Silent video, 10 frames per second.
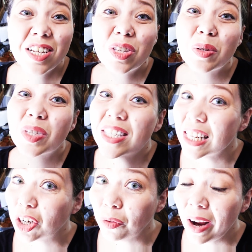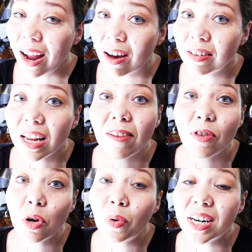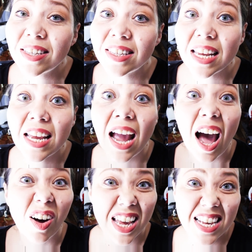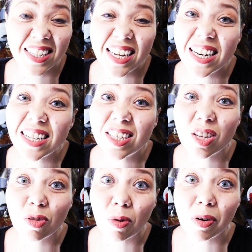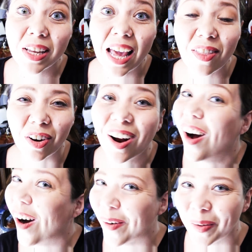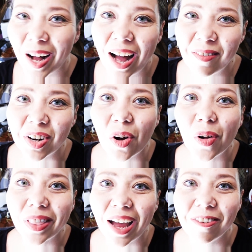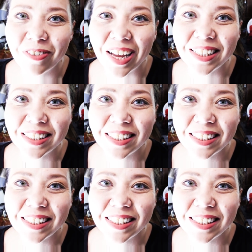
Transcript: So stick around if you want to see how easy it is to throw together, all while having a whole lot of fun.